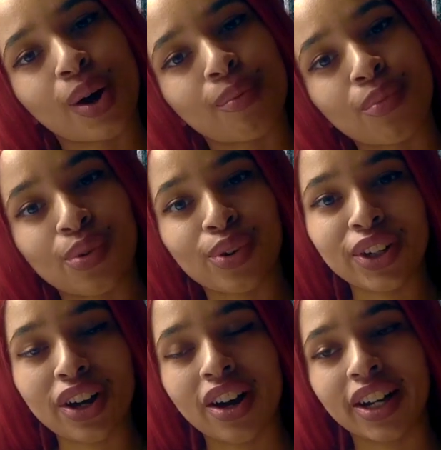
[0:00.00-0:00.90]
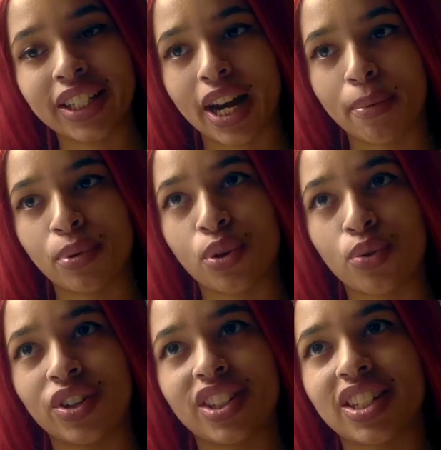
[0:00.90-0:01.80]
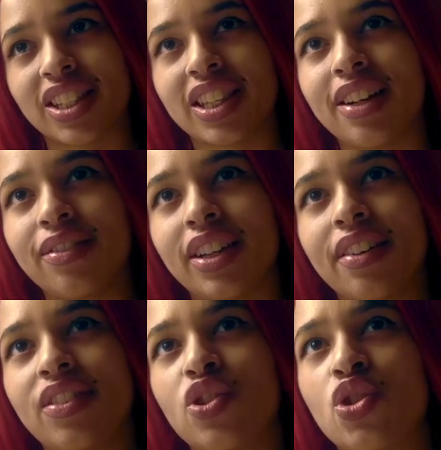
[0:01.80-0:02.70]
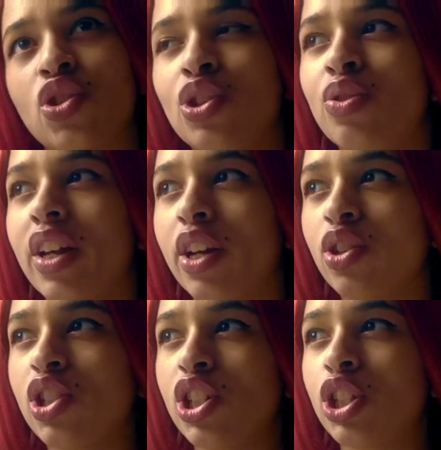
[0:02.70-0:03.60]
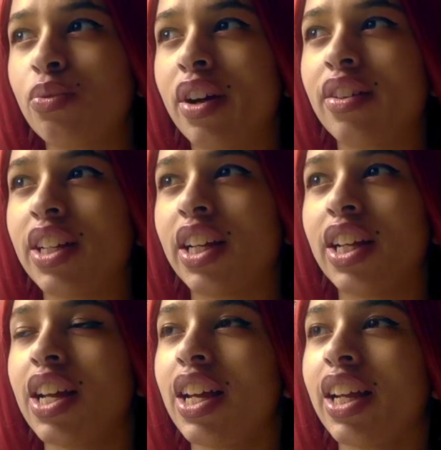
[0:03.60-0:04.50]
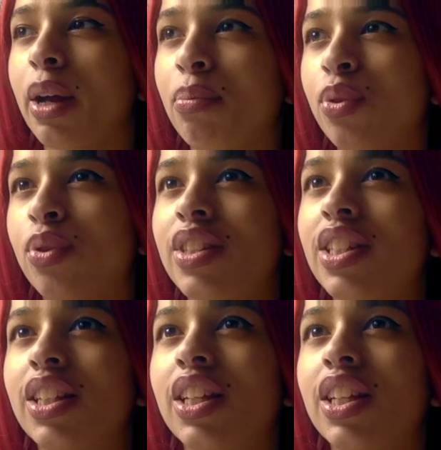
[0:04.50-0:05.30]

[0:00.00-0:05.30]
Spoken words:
More on Capricorn's love life this June. Energy surrounding Capricorn's